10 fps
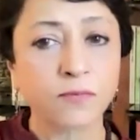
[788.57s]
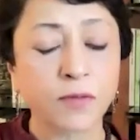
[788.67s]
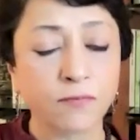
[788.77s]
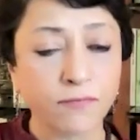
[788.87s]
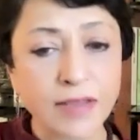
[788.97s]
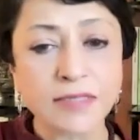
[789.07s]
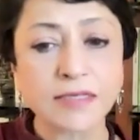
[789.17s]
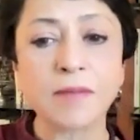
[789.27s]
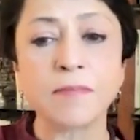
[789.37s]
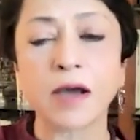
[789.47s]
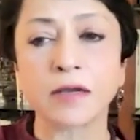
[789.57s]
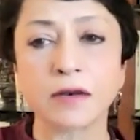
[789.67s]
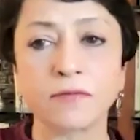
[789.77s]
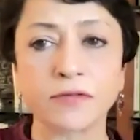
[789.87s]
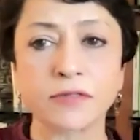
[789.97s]
the very same market
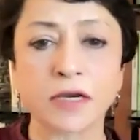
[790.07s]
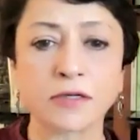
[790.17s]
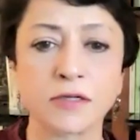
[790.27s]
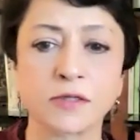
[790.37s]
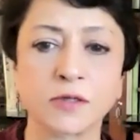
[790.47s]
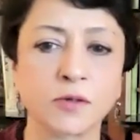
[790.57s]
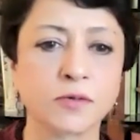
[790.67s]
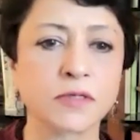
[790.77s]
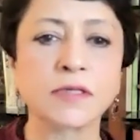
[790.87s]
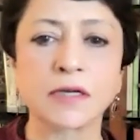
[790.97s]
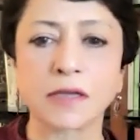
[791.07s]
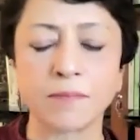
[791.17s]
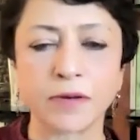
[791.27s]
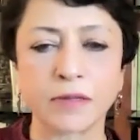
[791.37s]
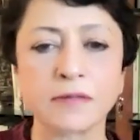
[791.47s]
infrastructure institutions and
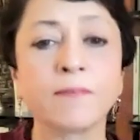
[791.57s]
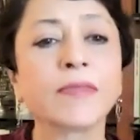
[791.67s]
company.